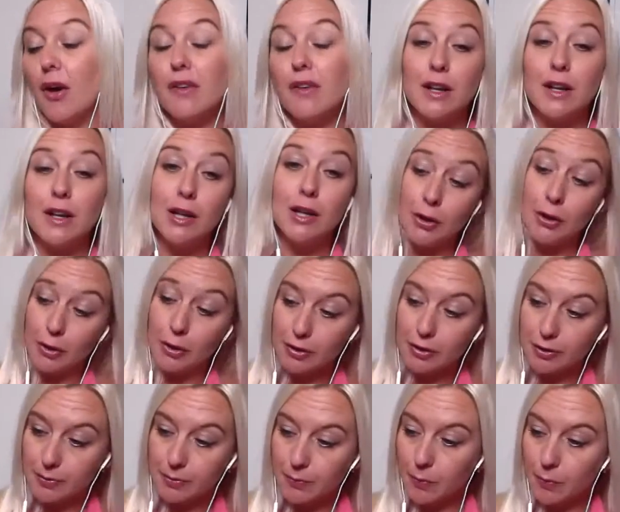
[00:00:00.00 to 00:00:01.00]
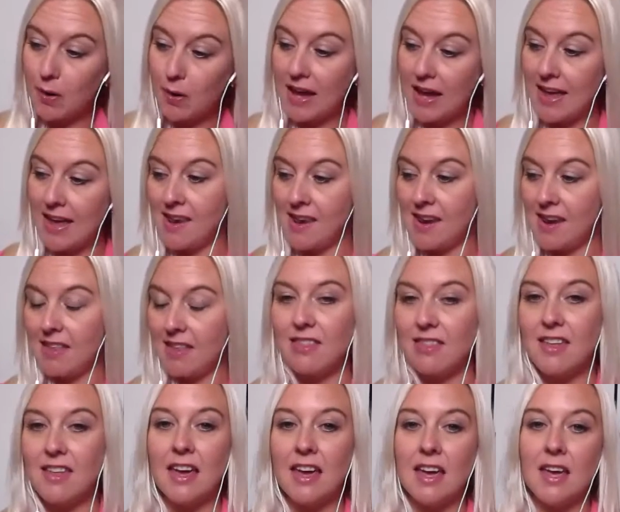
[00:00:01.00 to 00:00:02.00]
overlook when
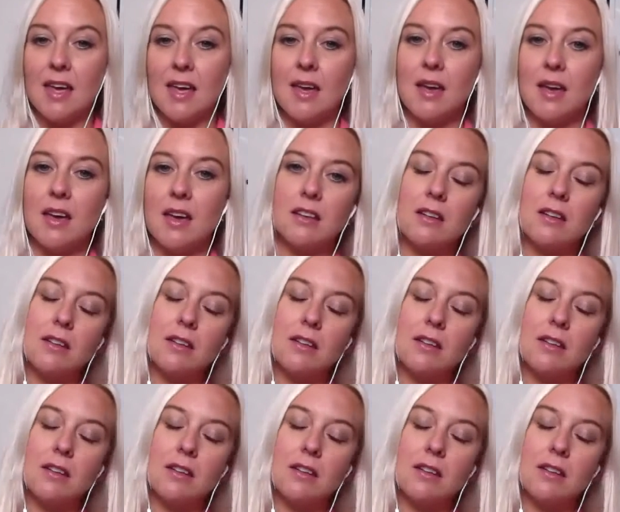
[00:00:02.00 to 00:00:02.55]
they